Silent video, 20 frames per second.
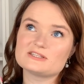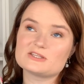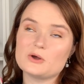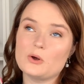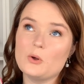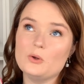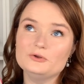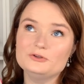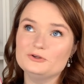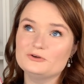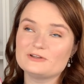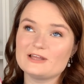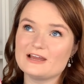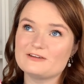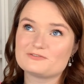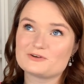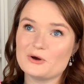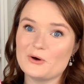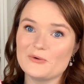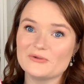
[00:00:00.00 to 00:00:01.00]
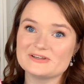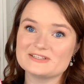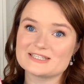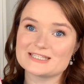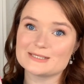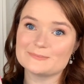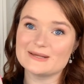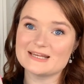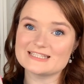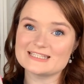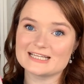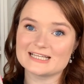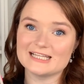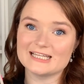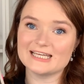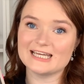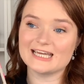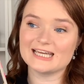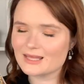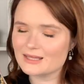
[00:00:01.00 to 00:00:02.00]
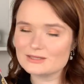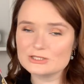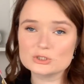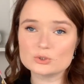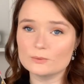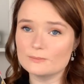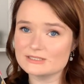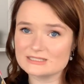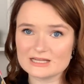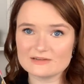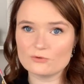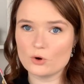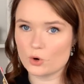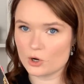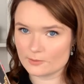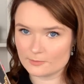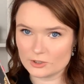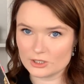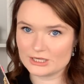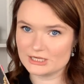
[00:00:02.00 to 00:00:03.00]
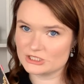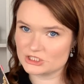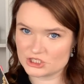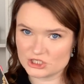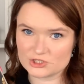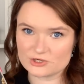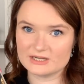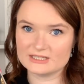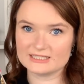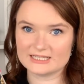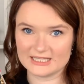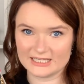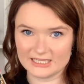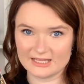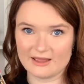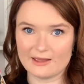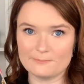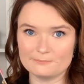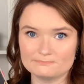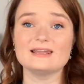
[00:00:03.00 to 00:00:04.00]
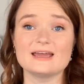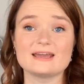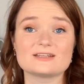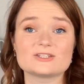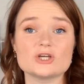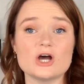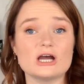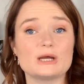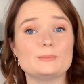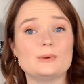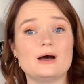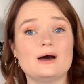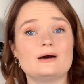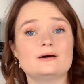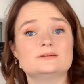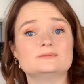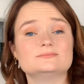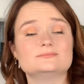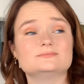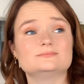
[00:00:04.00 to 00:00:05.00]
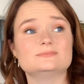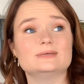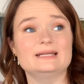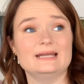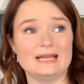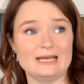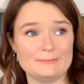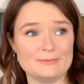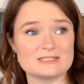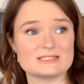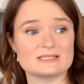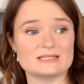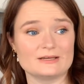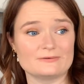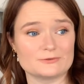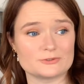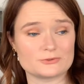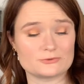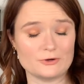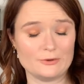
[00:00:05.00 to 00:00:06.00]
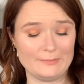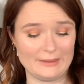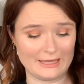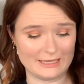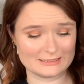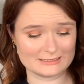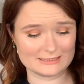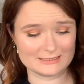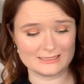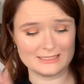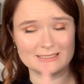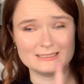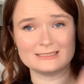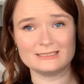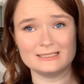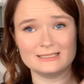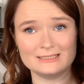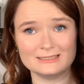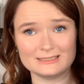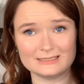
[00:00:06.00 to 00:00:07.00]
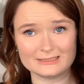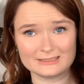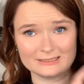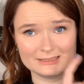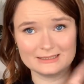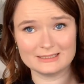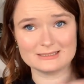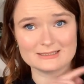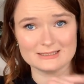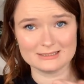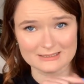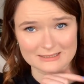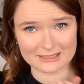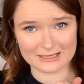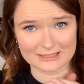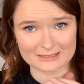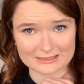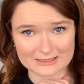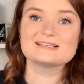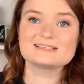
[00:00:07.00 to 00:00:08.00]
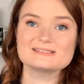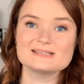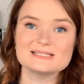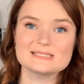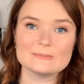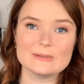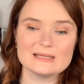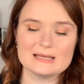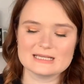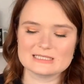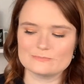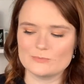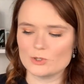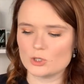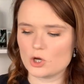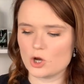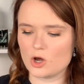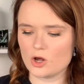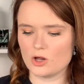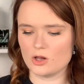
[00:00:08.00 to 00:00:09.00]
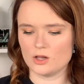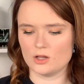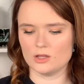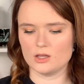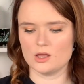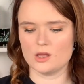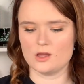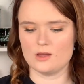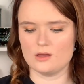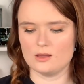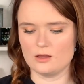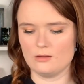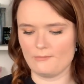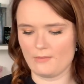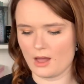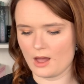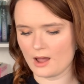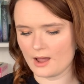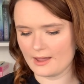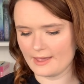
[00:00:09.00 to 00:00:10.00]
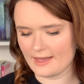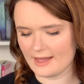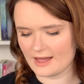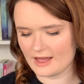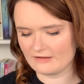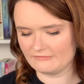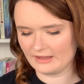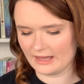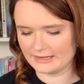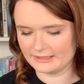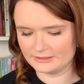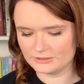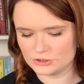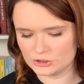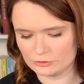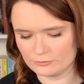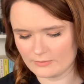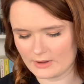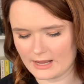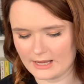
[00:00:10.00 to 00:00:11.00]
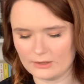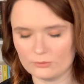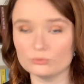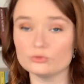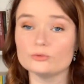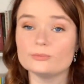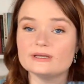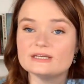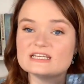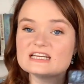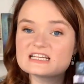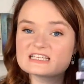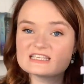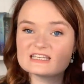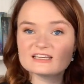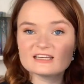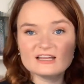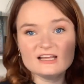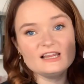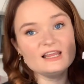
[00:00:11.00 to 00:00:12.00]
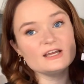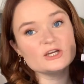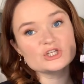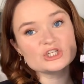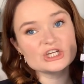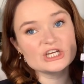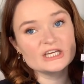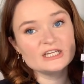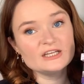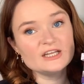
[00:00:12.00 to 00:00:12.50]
whole new life goal is to basically, this woman's life horrible because she tried to kill him. Like, talk about an enemies to lovers romance. This is, this is it. Since my last book haul, um, I have added to my Ruby Dixon collection.